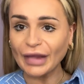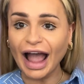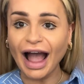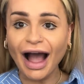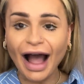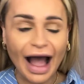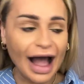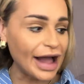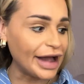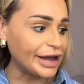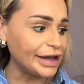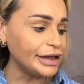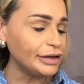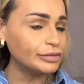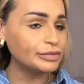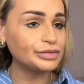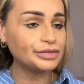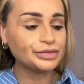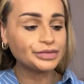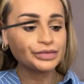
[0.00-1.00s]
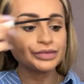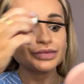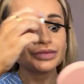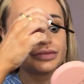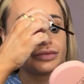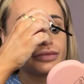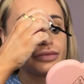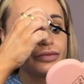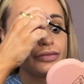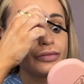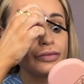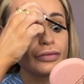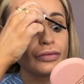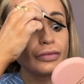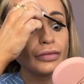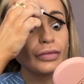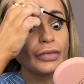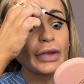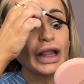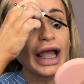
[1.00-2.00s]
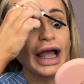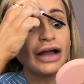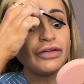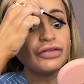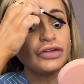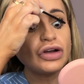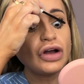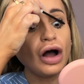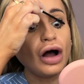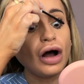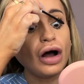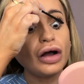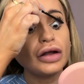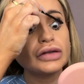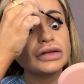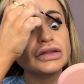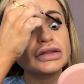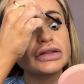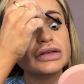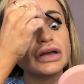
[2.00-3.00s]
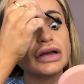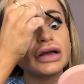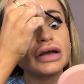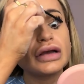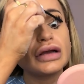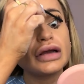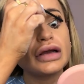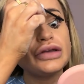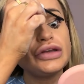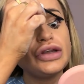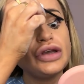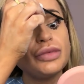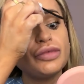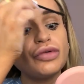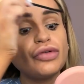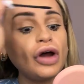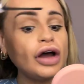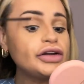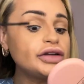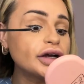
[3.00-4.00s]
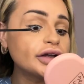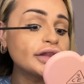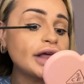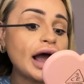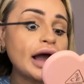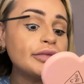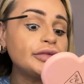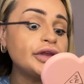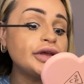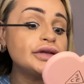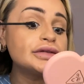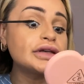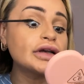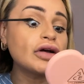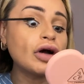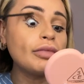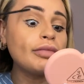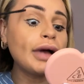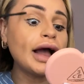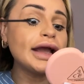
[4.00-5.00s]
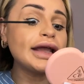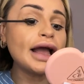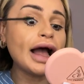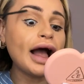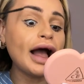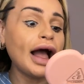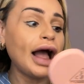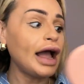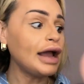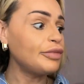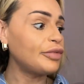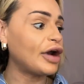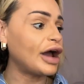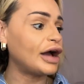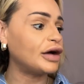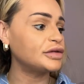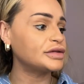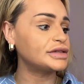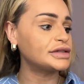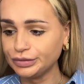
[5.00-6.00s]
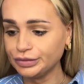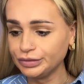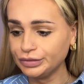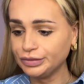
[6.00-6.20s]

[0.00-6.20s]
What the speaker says: I have got a new product that I'm using on my eyebrows.